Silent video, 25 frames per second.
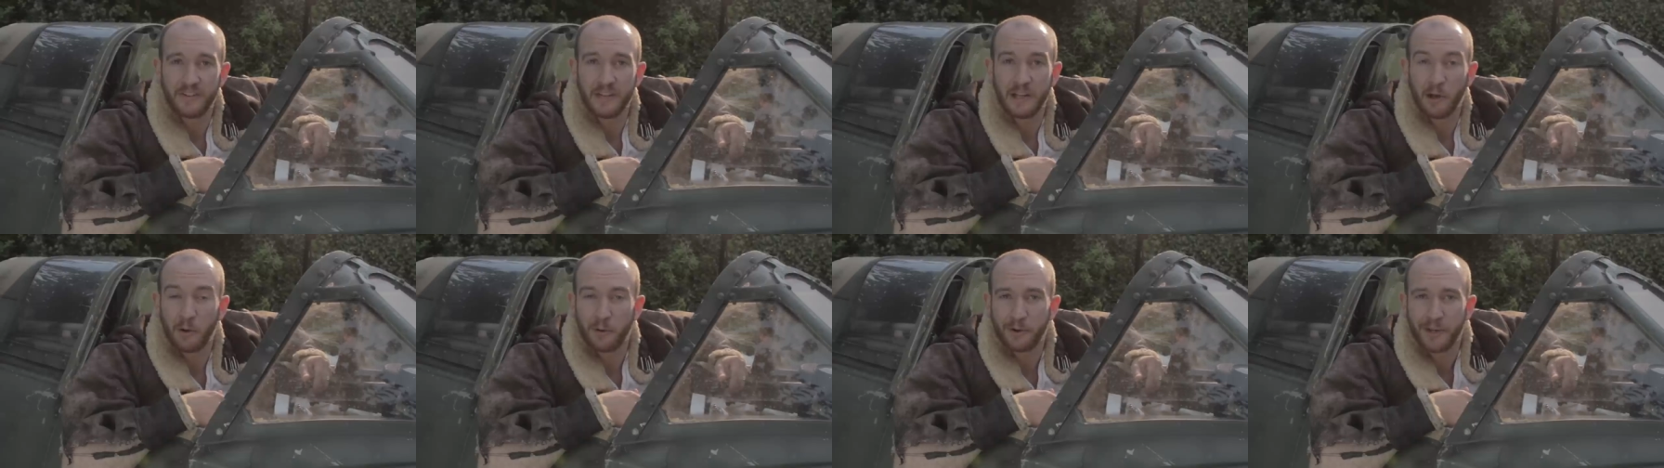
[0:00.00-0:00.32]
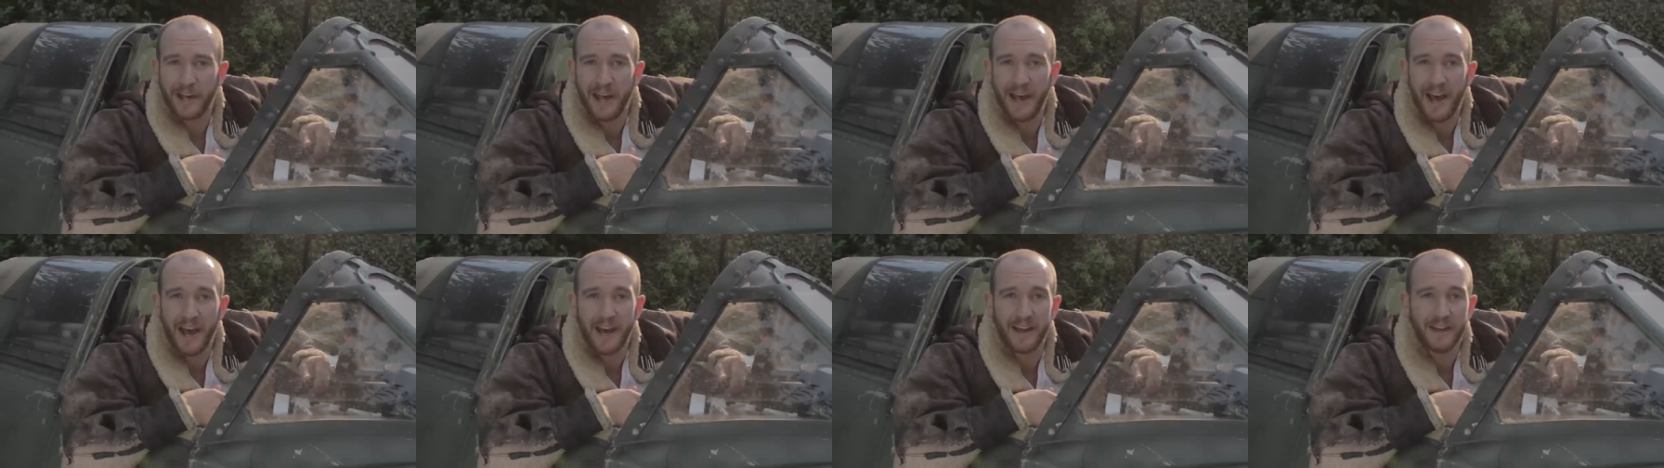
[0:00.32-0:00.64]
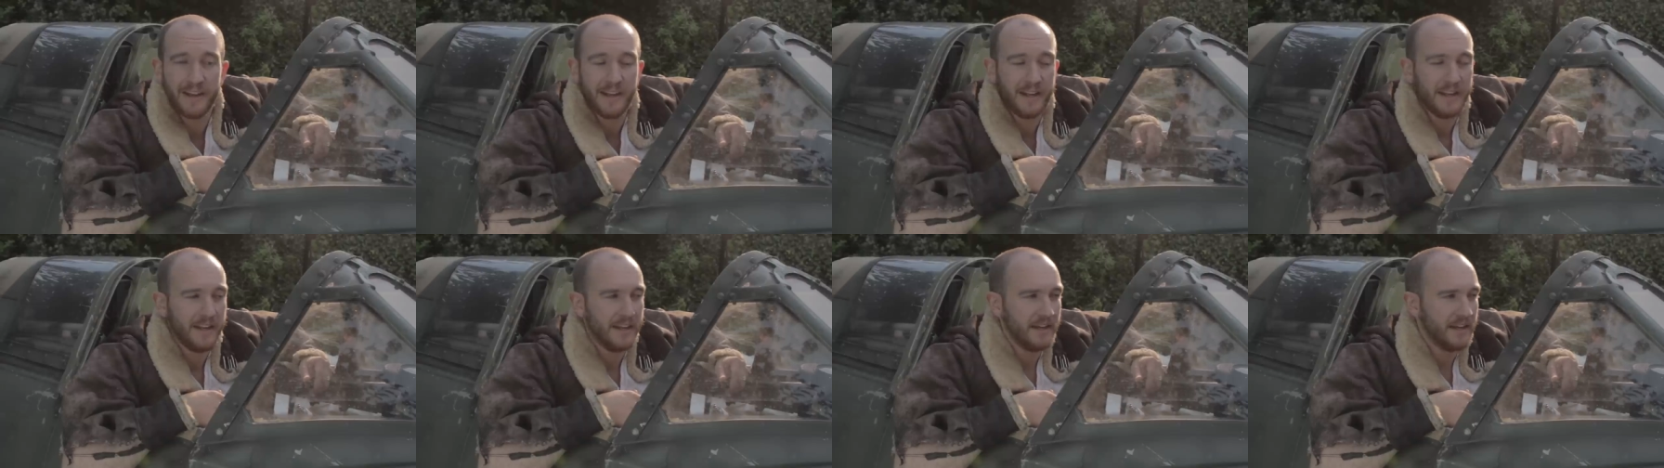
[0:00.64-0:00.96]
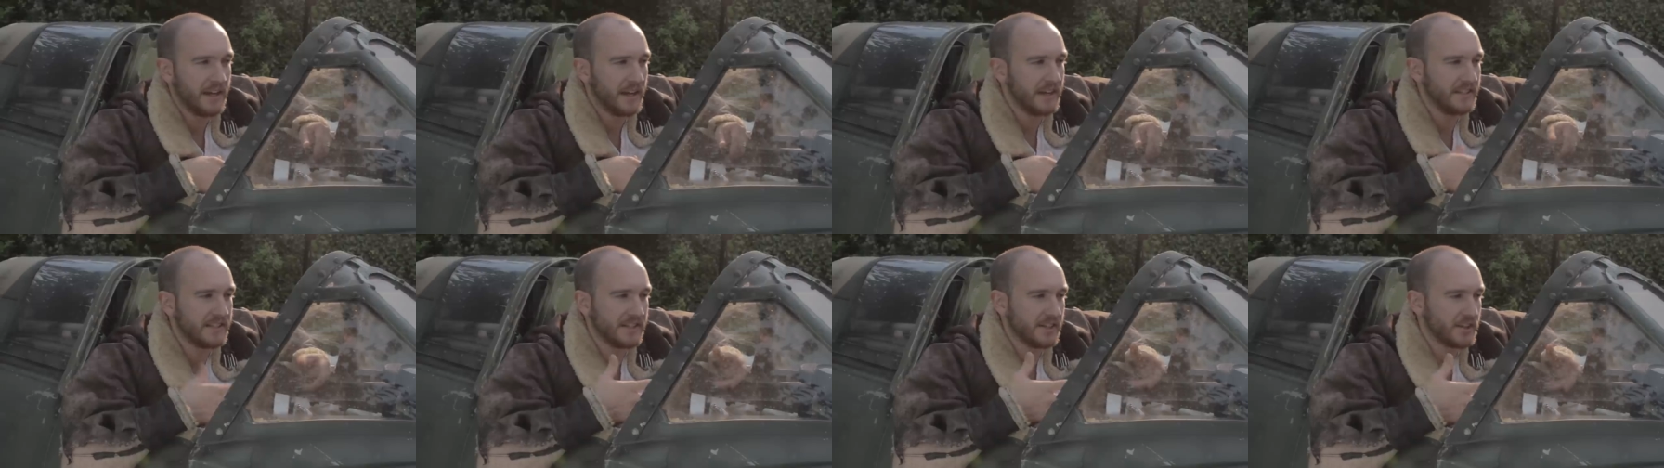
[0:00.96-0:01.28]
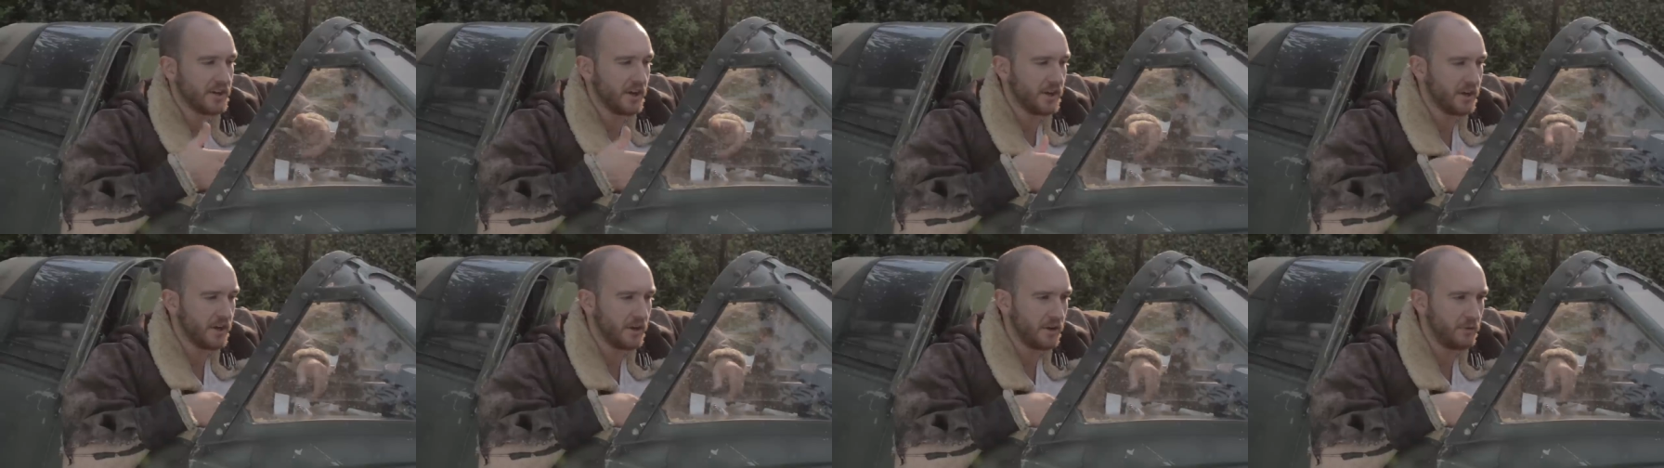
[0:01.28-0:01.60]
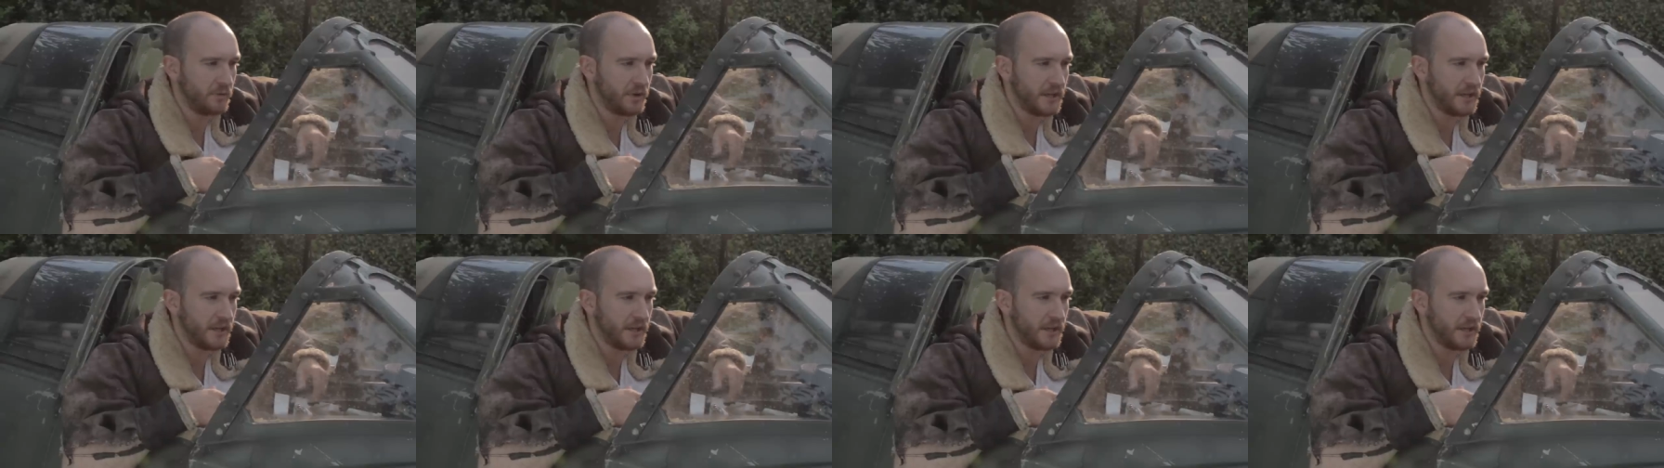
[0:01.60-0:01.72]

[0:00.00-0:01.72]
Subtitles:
the old hat. And he said, no,